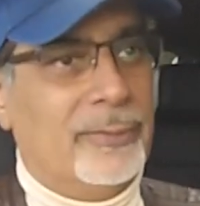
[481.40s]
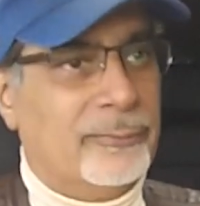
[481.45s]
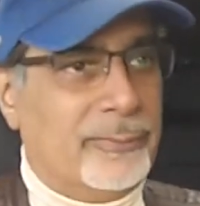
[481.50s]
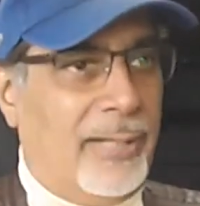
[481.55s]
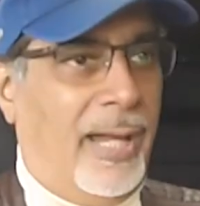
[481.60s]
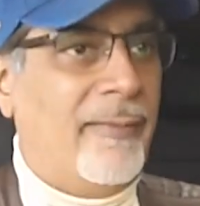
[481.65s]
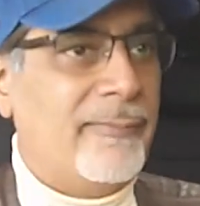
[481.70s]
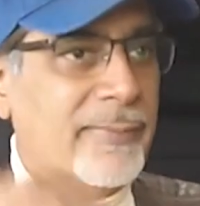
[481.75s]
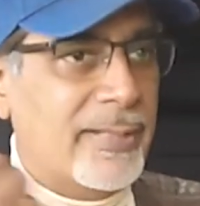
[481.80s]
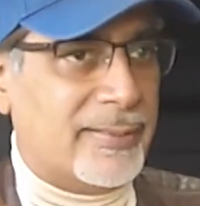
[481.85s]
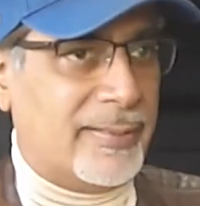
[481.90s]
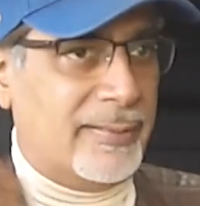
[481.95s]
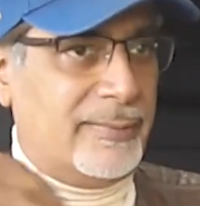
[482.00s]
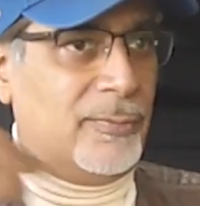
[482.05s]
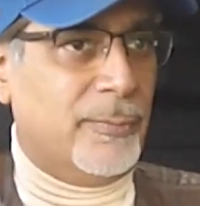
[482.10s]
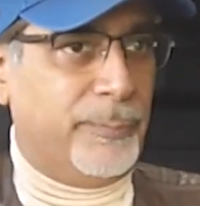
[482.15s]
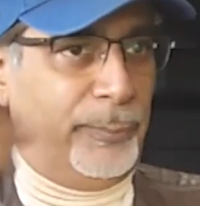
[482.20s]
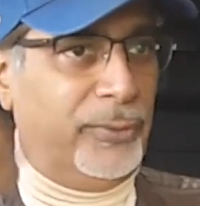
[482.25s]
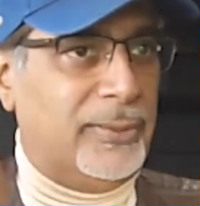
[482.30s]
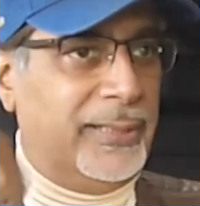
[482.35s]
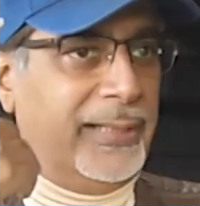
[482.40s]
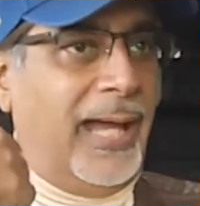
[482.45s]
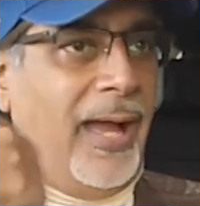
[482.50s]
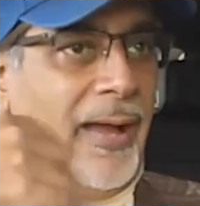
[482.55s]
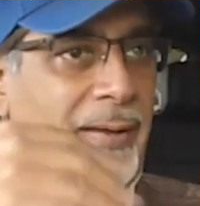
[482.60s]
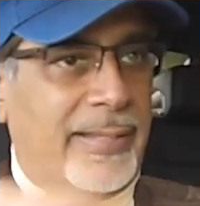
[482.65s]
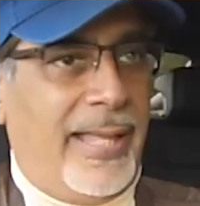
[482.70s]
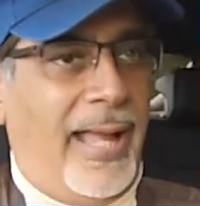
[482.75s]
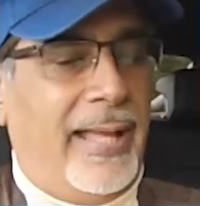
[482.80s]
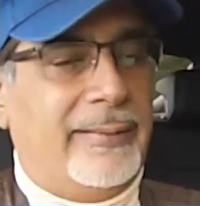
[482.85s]
driveness as we're pulling out
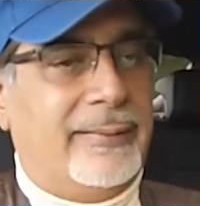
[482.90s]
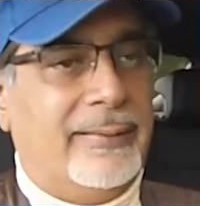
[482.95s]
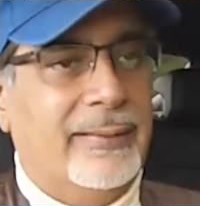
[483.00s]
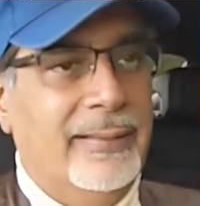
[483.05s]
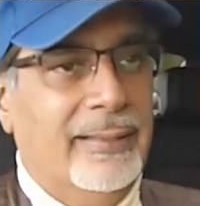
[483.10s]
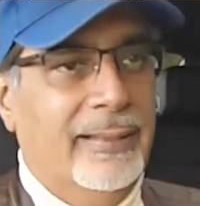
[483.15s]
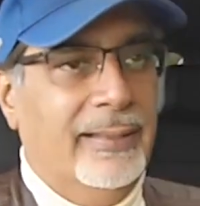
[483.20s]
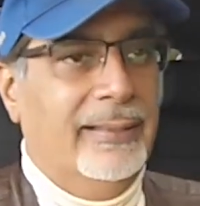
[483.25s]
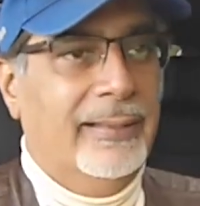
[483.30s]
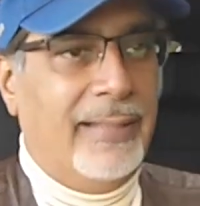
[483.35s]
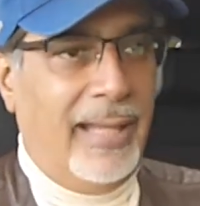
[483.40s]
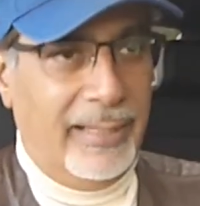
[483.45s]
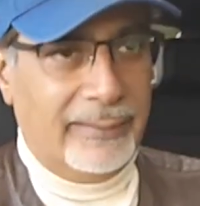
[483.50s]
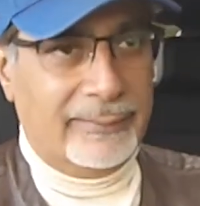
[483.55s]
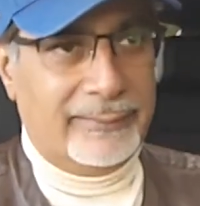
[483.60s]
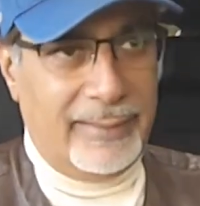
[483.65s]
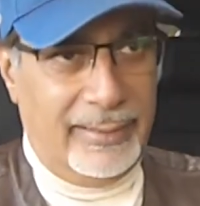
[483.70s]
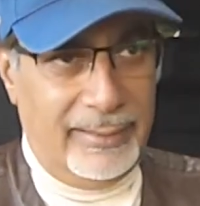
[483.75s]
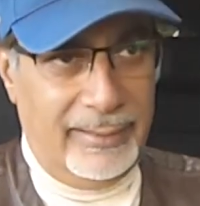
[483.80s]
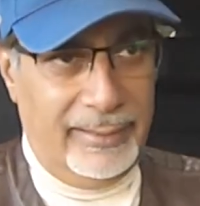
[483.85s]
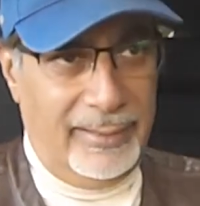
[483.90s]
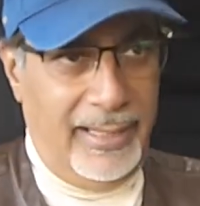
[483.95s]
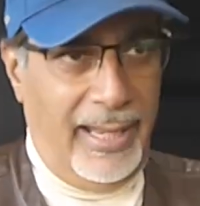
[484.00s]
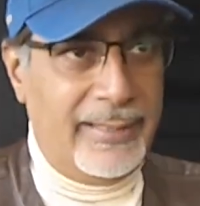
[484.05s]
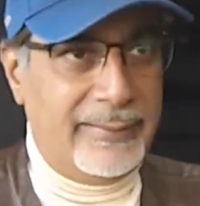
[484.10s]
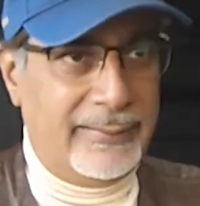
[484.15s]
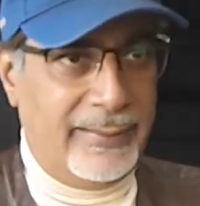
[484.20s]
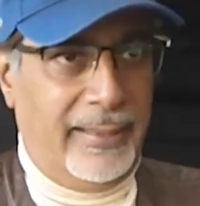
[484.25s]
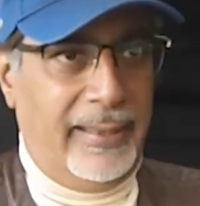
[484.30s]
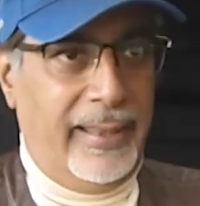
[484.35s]
of that
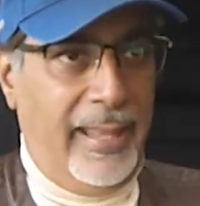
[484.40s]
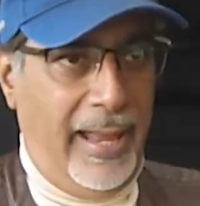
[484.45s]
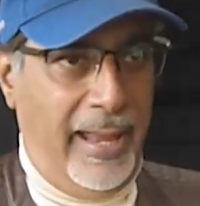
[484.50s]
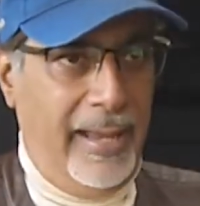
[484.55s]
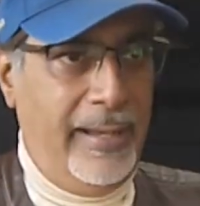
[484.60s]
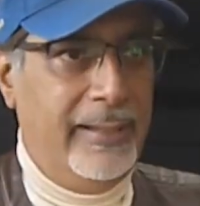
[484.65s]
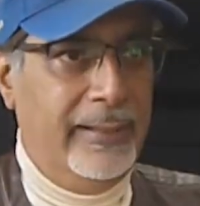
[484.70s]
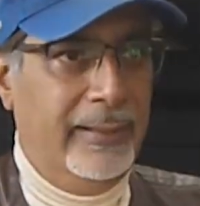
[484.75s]
exit there.